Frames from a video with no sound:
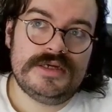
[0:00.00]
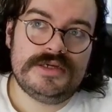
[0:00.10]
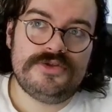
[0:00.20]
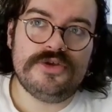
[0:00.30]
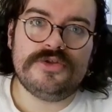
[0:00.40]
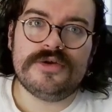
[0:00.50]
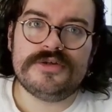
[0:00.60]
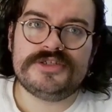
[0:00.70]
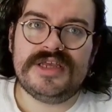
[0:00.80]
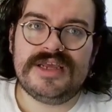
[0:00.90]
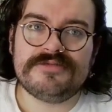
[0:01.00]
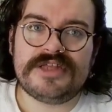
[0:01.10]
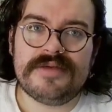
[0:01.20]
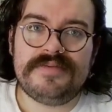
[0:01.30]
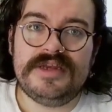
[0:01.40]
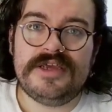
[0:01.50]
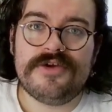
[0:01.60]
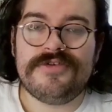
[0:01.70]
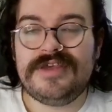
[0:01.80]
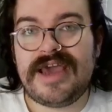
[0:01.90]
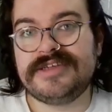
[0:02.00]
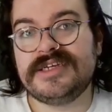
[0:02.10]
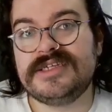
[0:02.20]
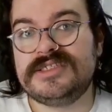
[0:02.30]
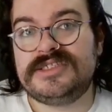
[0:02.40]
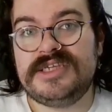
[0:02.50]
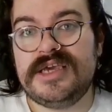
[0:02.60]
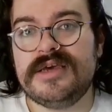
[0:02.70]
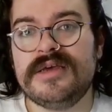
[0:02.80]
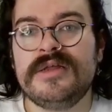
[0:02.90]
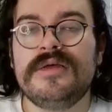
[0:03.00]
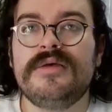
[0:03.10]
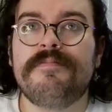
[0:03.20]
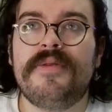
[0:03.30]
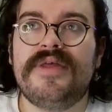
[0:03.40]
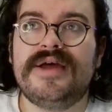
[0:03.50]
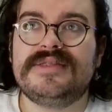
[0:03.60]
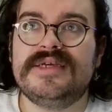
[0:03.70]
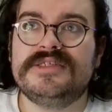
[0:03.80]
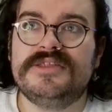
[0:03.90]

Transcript: Do you do another Stadium Stampede here? Yes, I can see it, but that takes the